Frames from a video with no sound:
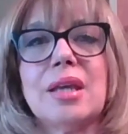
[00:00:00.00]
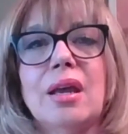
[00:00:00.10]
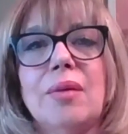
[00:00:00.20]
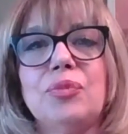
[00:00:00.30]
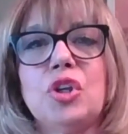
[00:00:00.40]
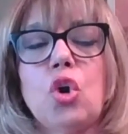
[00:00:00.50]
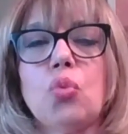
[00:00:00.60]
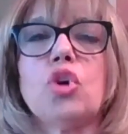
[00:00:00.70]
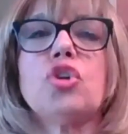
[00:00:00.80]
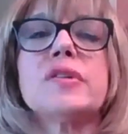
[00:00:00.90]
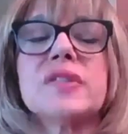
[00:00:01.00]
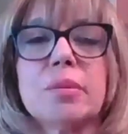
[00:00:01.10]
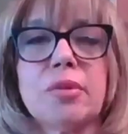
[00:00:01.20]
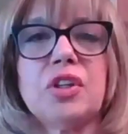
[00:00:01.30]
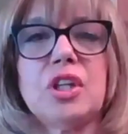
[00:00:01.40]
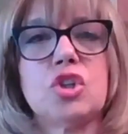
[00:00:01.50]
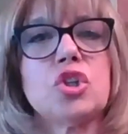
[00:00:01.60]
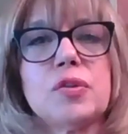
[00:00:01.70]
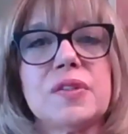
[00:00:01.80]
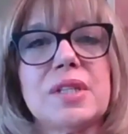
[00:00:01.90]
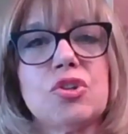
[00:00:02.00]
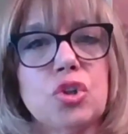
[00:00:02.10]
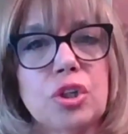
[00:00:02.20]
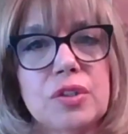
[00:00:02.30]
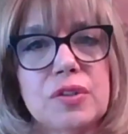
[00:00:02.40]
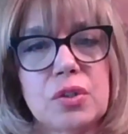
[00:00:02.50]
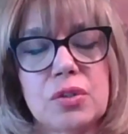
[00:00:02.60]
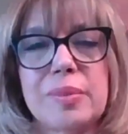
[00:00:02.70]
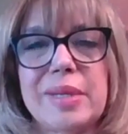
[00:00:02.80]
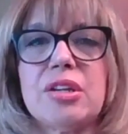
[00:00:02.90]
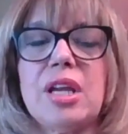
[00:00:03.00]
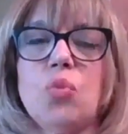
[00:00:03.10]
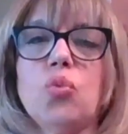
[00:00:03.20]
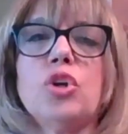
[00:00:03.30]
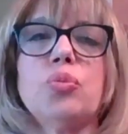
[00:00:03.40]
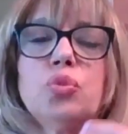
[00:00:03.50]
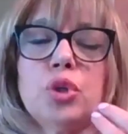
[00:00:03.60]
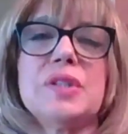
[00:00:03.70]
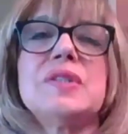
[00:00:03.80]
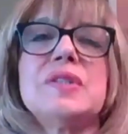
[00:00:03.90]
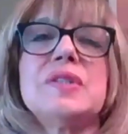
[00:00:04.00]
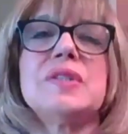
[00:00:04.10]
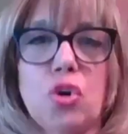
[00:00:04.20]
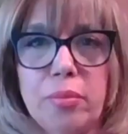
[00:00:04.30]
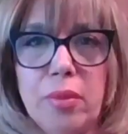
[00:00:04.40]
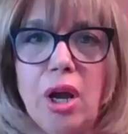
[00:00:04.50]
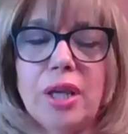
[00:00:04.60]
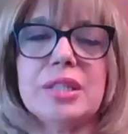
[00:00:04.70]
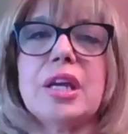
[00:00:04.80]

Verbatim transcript: um, you know, what are some of the issues that you're concerned about and what, what is on your mind.